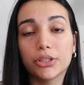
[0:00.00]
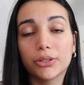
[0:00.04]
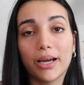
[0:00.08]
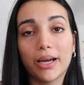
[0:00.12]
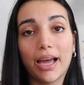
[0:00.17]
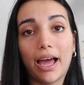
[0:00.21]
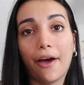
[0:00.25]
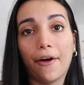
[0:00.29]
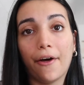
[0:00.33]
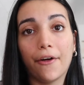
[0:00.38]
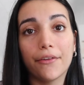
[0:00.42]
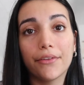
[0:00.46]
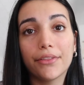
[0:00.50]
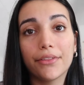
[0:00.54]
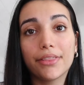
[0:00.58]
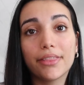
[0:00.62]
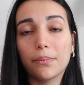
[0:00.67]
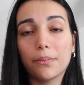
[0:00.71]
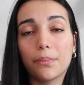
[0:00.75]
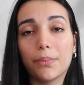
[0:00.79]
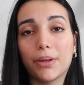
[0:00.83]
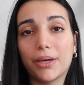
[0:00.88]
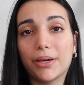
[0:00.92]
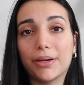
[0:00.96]
your health,
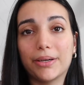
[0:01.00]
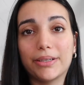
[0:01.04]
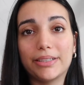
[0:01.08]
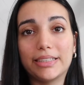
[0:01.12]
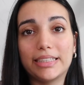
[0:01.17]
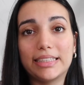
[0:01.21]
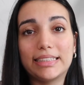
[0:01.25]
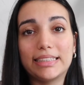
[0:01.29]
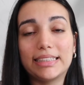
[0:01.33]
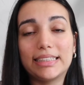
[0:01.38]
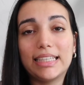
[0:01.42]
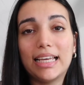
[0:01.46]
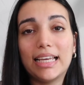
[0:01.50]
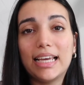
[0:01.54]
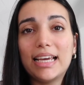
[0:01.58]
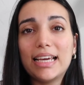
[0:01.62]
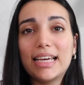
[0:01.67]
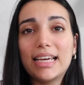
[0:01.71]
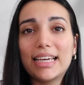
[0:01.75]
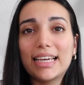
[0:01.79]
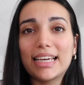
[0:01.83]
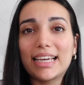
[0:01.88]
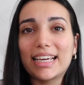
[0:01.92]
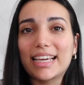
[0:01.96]
because
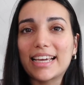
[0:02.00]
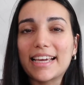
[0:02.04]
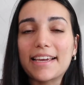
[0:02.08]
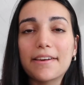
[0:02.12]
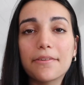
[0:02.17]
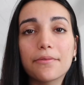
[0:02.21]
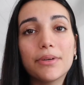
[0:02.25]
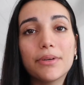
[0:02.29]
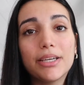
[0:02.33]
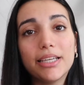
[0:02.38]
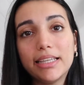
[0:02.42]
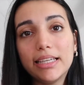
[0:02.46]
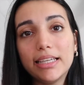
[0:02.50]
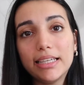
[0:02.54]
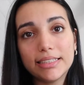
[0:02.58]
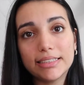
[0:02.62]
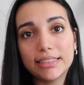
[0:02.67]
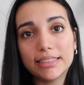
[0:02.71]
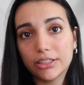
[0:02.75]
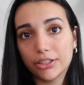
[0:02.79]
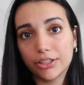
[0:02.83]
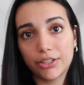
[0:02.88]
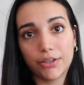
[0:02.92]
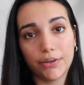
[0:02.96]
it really
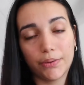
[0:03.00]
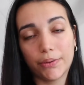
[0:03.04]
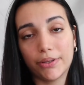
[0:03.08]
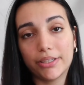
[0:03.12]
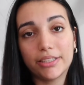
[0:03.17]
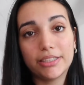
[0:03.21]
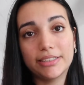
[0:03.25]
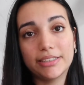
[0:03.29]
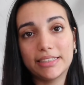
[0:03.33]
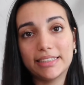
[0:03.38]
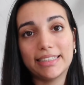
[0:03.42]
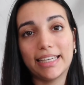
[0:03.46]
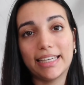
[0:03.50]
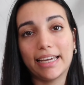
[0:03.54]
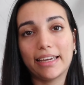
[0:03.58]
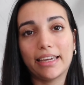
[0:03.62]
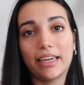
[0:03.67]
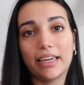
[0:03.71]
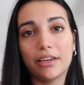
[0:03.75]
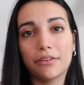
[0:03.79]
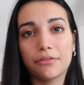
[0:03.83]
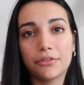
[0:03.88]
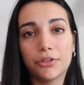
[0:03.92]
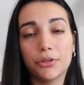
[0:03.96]
is not going to
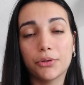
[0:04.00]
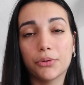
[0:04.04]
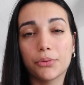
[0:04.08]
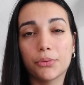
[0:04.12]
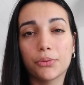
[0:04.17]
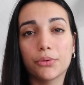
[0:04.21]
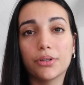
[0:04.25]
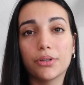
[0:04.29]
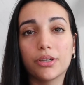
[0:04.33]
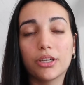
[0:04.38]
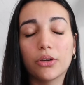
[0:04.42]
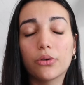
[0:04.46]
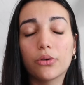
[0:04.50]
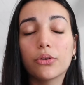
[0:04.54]
stick if you